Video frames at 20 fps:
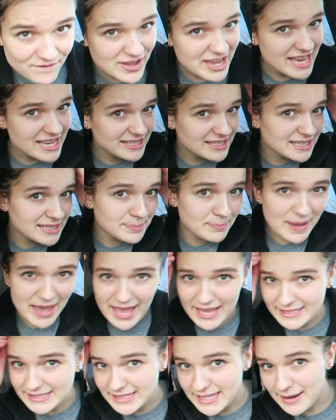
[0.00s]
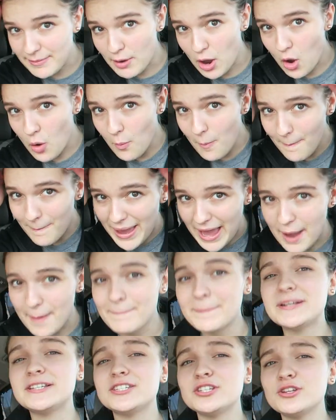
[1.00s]
Speeds passing, I'm
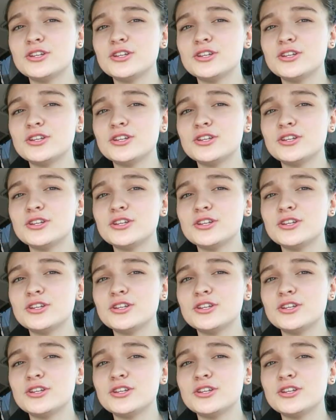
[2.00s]
homebound.